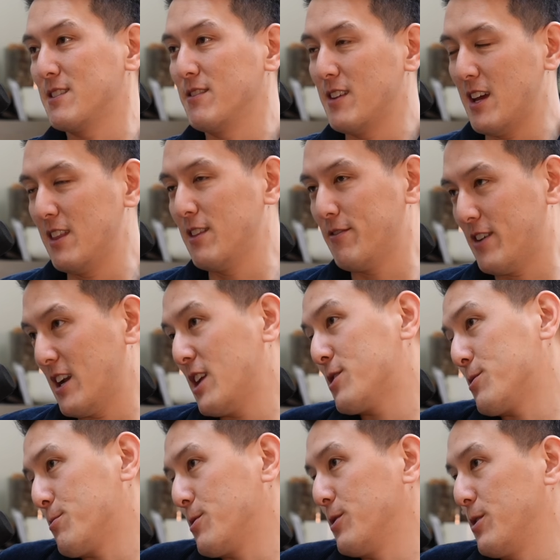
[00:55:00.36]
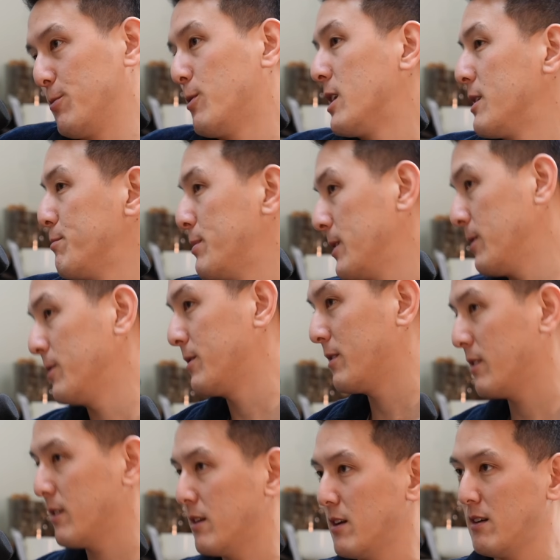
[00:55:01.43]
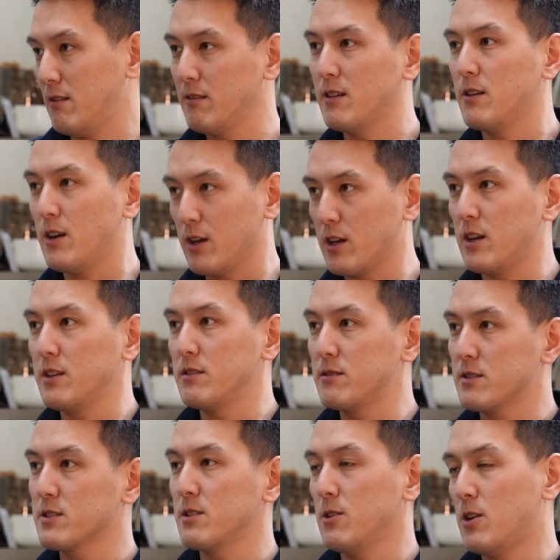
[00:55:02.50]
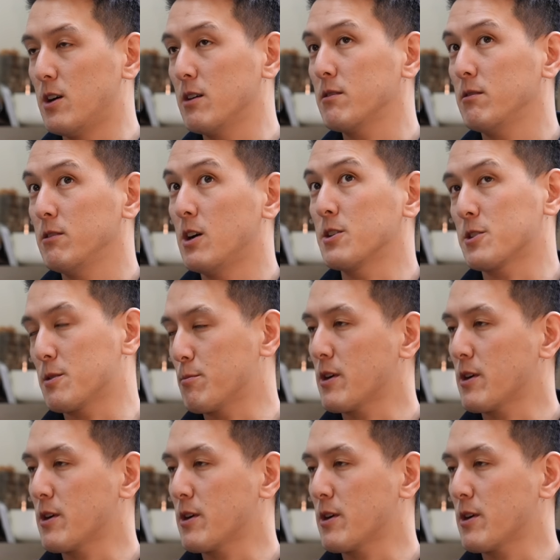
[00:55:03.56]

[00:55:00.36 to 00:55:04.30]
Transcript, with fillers: in in the financial world you want to build right you know, a good long long-term